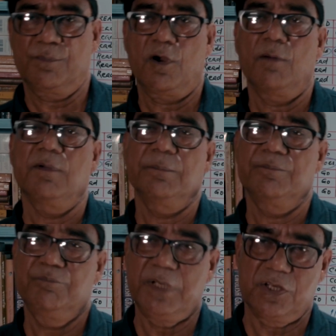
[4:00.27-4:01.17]
the problem,
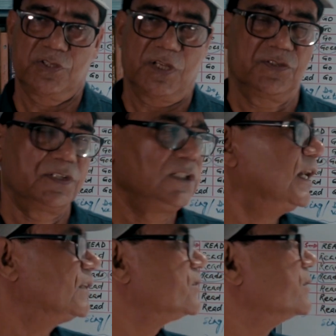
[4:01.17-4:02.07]
fixes,
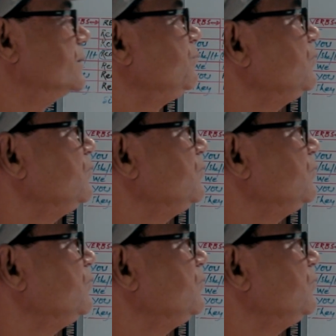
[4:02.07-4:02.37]
yes.